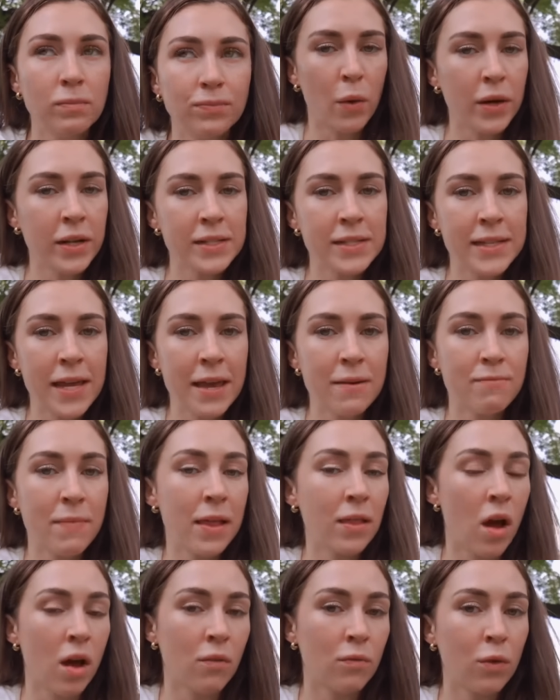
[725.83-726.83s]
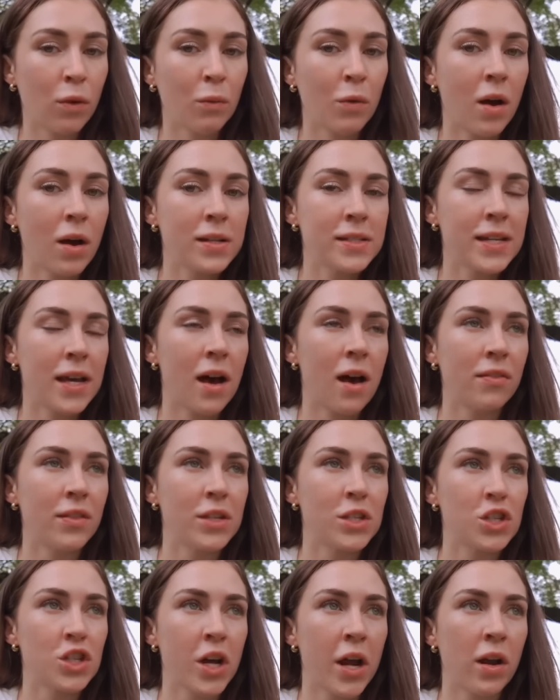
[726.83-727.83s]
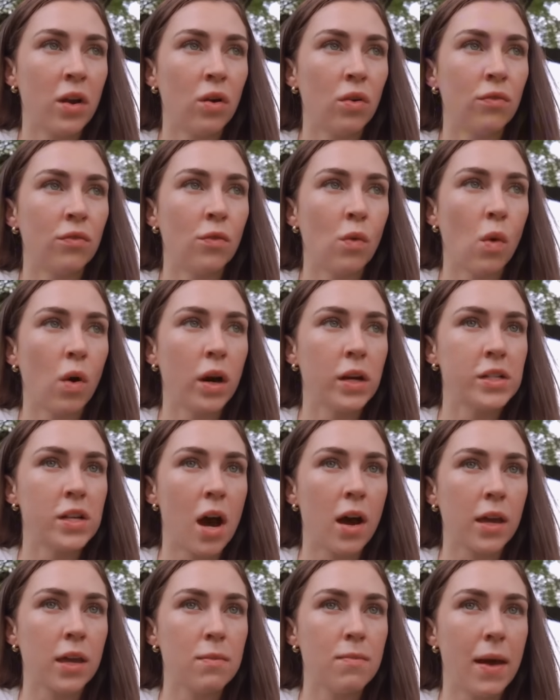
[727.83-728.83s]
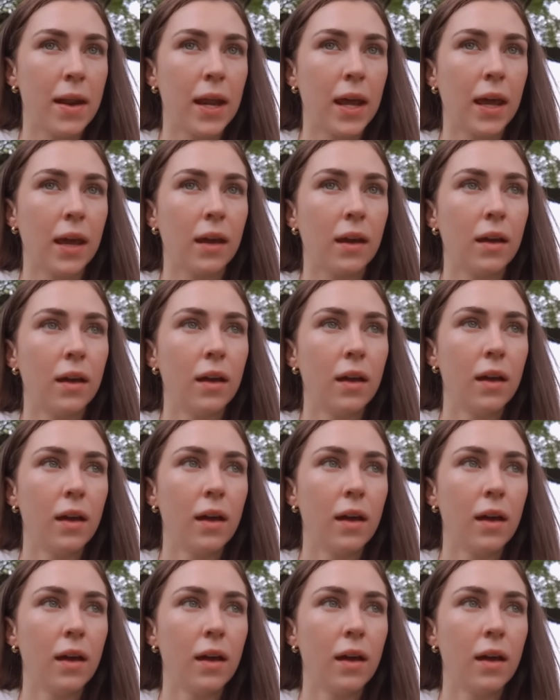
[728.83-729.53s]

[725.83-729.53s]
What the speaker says: I want to save my long form content on this channel for documenting